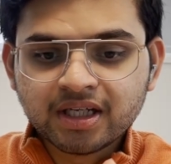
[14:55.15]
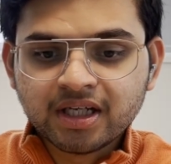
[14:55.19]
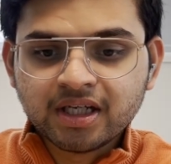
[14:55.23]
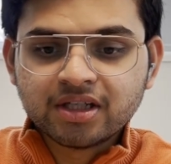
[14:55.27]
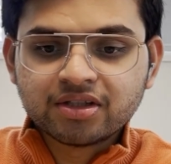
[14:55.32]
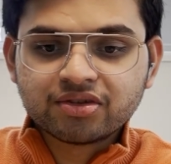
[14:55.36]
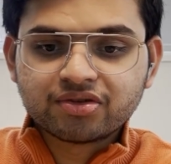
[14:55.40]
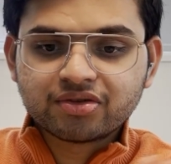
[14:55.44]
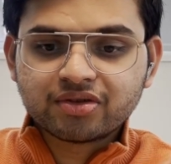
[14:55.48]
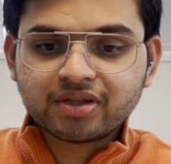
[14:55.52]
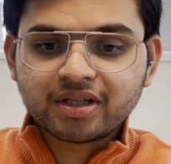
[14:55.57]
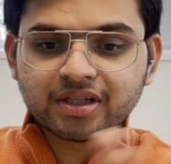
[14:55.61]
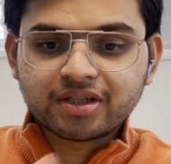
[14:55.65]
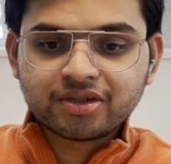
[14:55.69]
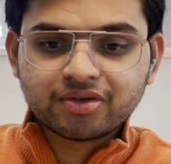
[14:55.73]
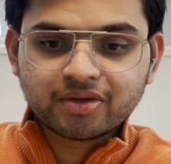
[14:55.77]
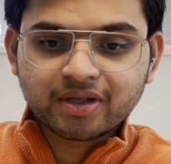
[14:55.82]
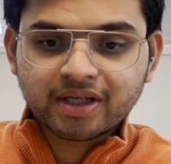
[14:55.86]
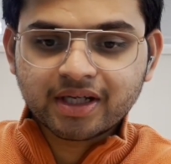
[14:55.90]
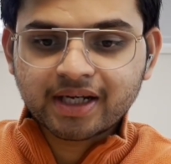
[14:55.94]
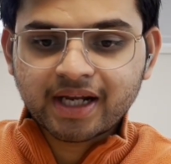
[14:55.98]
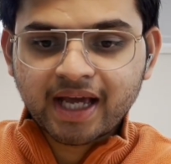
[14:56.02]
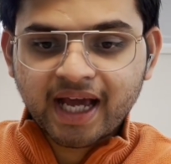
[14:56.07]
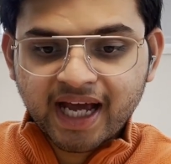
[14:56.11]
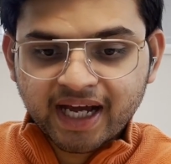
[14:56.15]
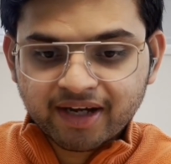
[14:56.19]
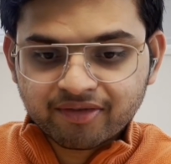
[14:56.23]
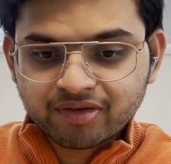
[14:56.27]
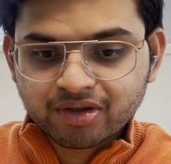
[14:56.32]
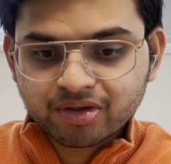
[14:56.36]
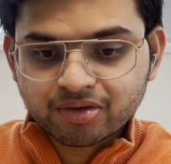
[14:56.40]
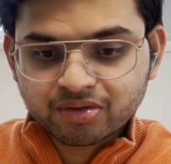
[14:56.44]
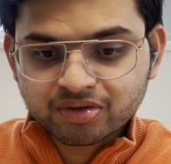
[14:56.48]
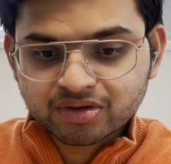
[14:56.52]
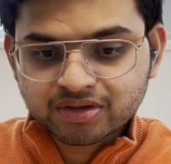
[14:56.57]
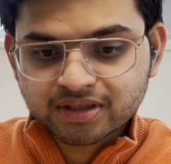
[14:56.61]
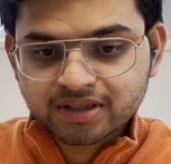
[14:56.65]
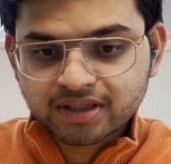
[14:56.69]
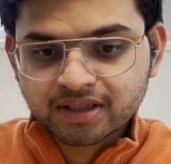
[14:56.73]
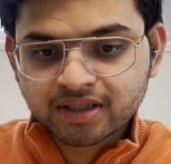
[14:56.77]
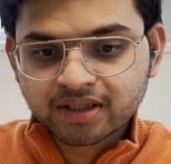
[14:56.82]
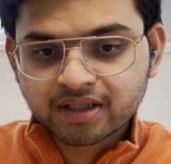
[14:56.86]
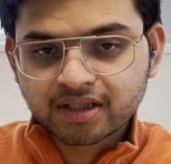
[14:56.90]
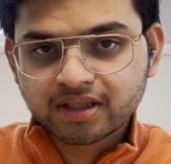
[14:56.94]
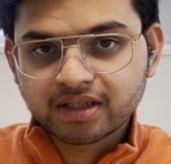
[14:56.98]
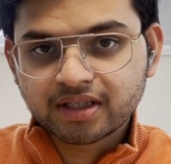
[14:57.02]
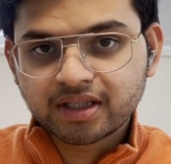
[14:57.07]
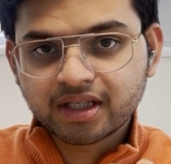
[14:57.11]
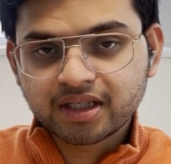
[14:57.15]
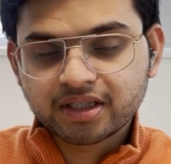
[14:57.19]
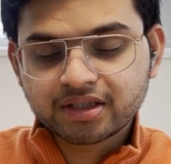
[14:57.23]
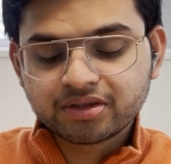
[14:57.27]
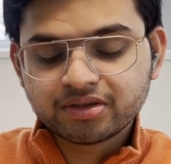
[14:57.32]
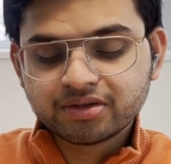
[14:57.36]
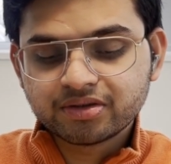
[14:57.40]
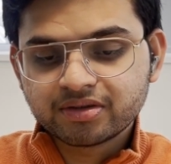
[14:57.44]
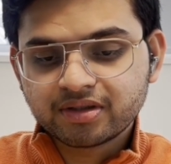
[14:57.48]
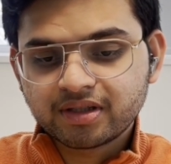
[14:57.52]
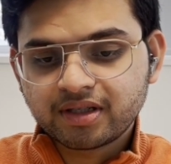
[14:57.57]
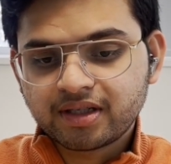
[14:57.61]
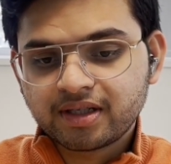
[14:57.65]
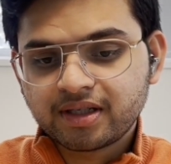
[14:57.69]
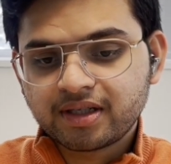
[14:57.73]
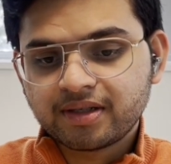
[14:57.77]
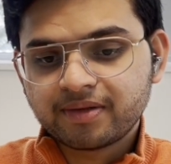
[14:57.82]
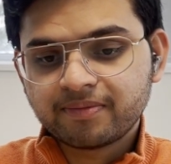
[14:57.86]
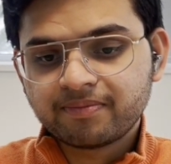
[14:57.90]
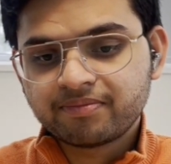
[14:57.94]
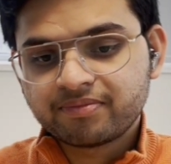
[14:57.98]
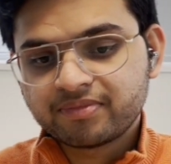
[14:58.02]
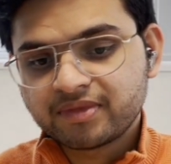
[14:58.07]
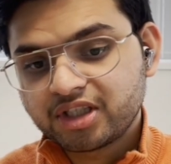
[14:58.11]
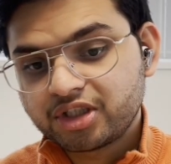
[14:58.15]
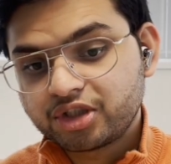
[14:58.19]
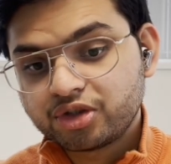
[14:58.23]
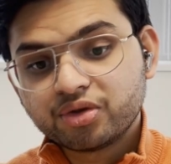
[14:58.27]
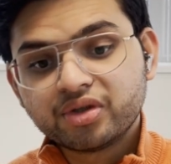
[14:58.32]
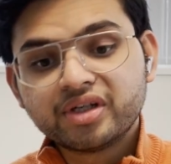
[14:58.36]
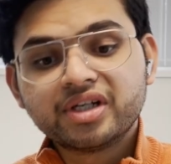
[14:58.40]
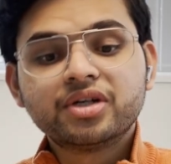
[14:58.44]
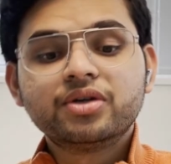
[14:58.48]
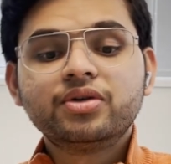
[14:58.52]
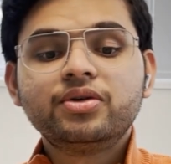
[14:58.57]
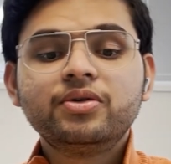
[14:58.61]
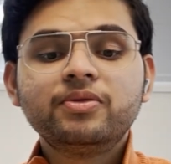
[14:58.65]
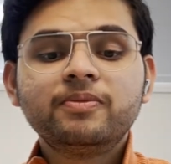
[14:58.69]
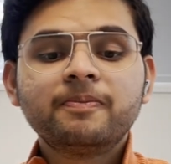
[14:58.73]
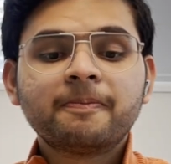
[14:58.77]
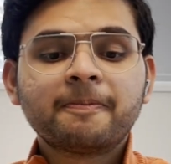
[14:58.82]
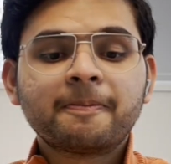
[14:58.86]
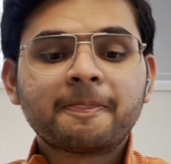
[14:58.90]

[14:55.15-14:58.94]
so that you can have the notes that you need to do.